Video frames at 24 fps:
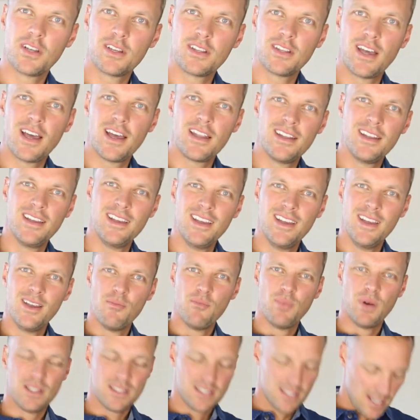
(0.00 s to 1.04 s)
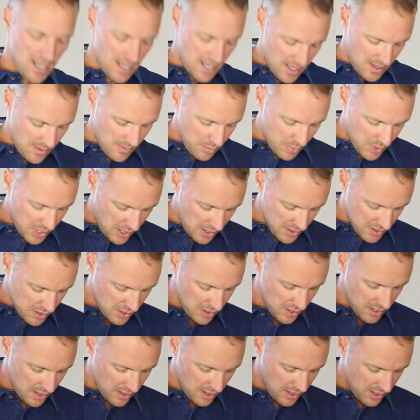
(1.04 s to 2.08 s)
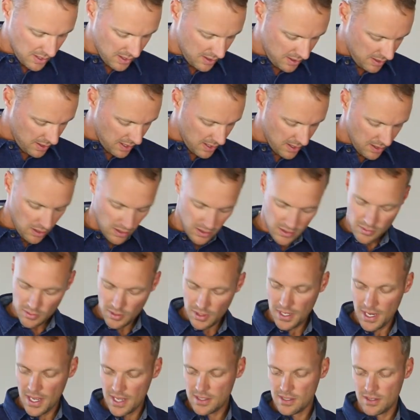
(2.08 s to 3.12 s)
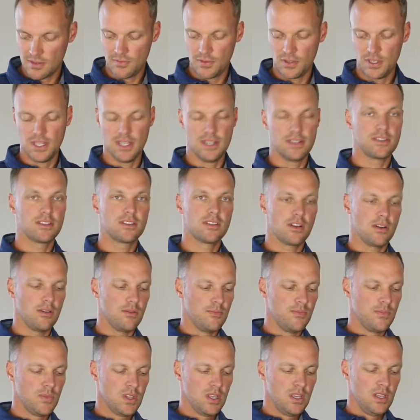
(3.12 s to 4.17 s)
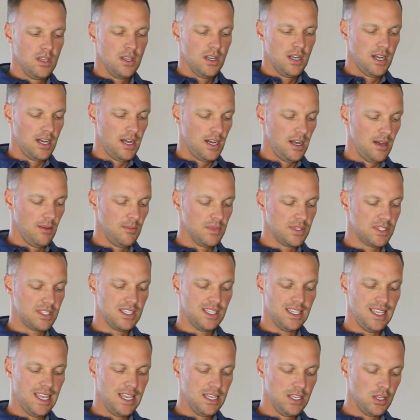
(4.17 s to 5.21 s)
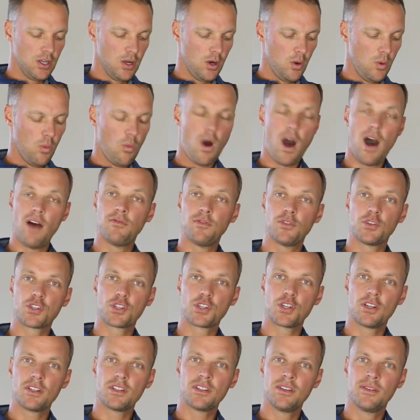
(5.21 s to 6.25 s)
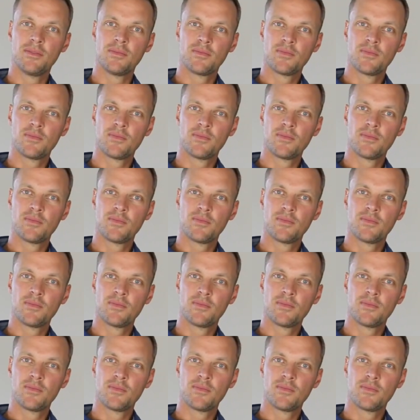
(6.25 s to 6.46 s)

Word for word: like that. But uh, but also you could, it, it looks really nice if you didn't. So um, this is the indigo waffle shirt.